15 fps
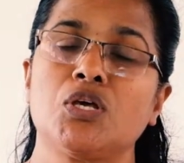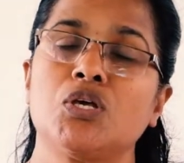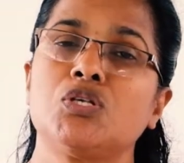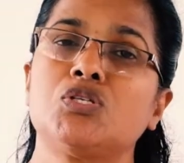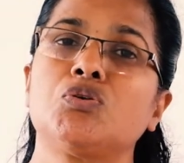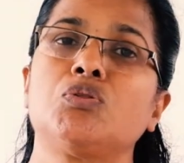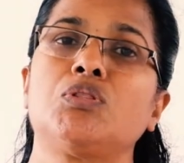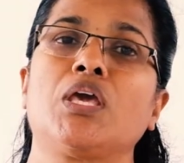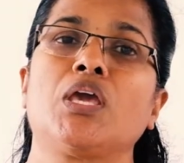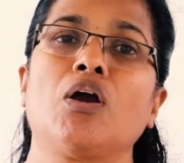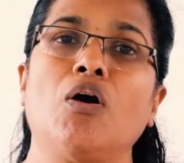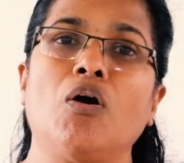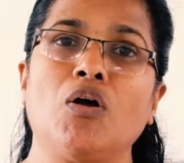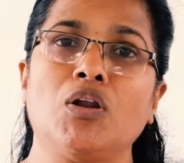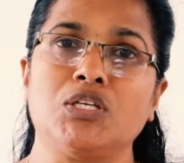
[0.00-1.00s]
So they
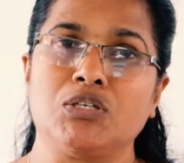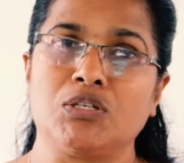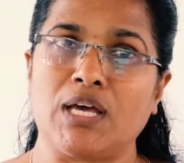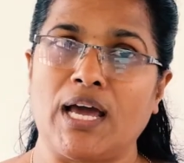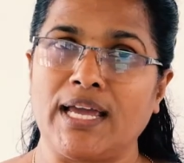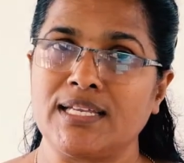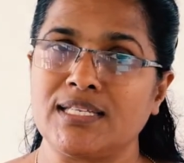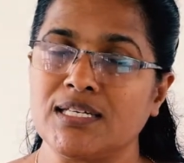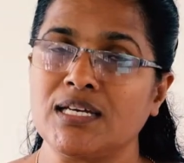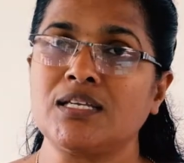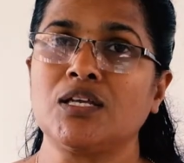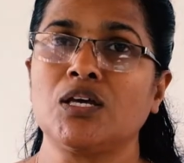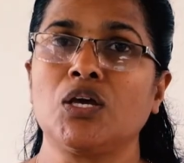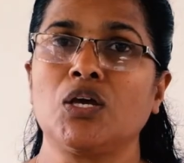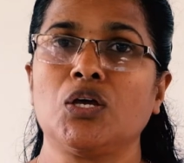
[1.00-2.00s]
all united
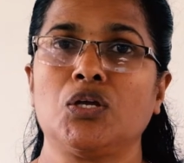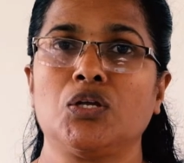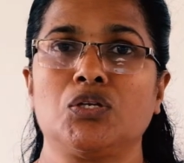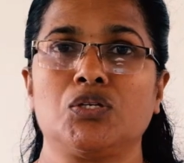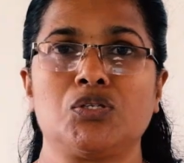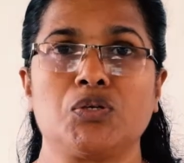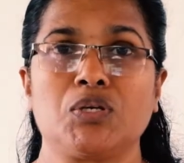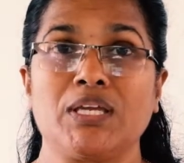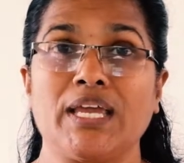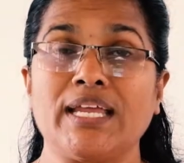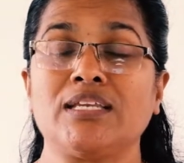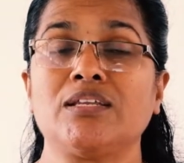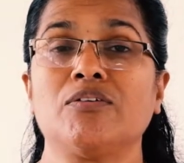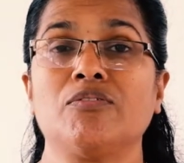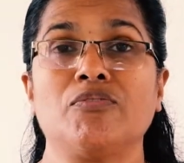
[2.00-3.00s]
to get
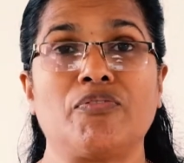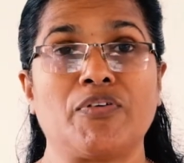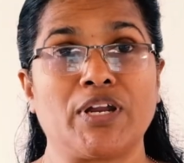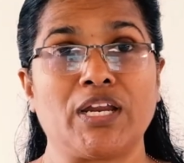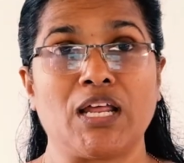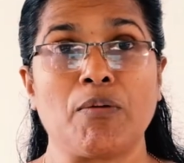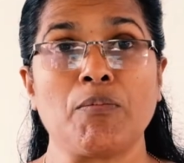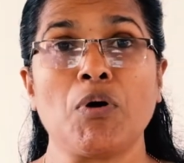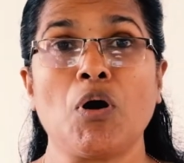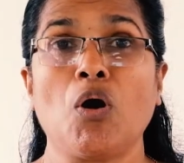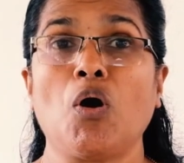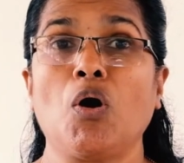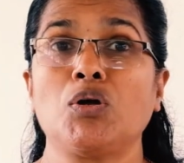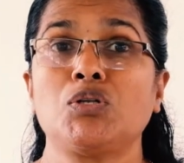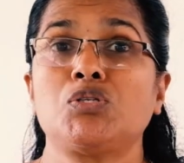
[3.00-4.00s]
freedom
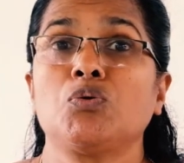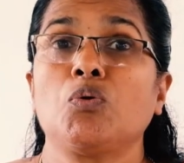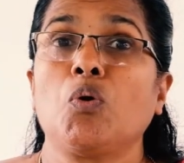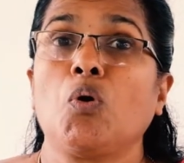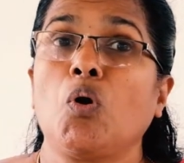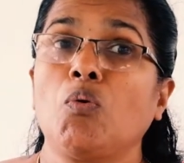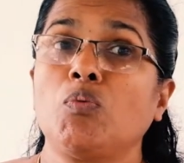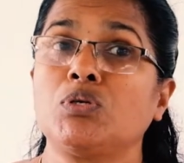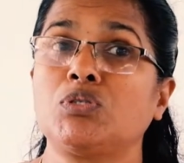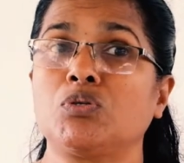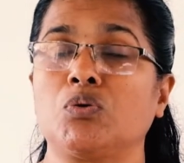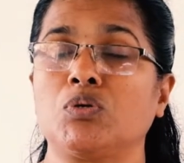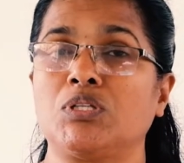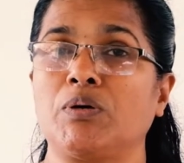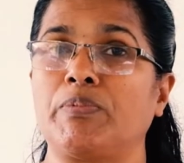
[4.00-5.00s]
or to
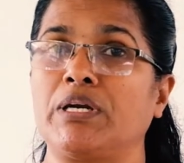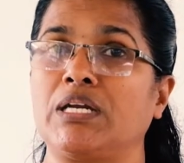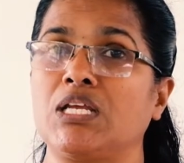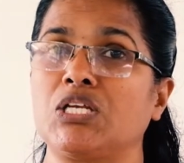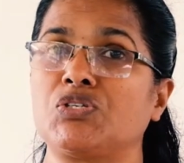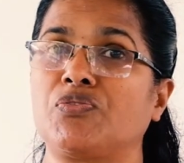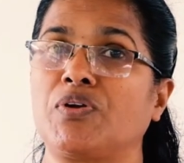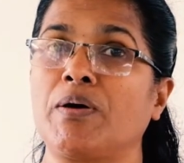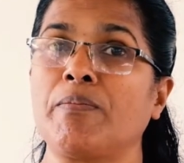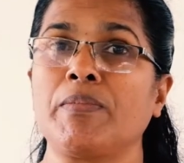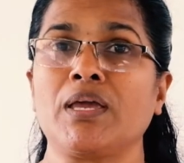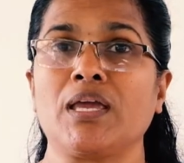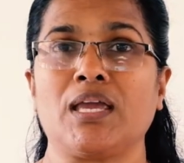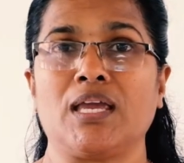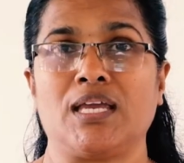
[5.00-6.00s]
overthrow the British from
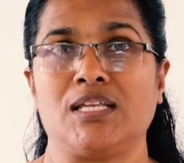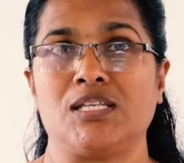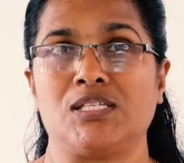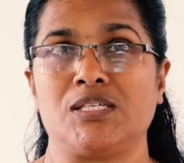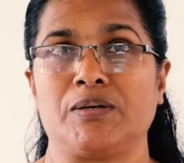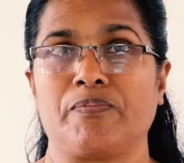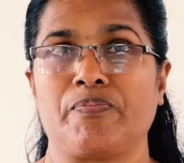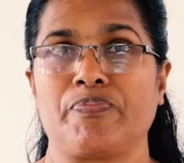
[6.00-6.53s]
India.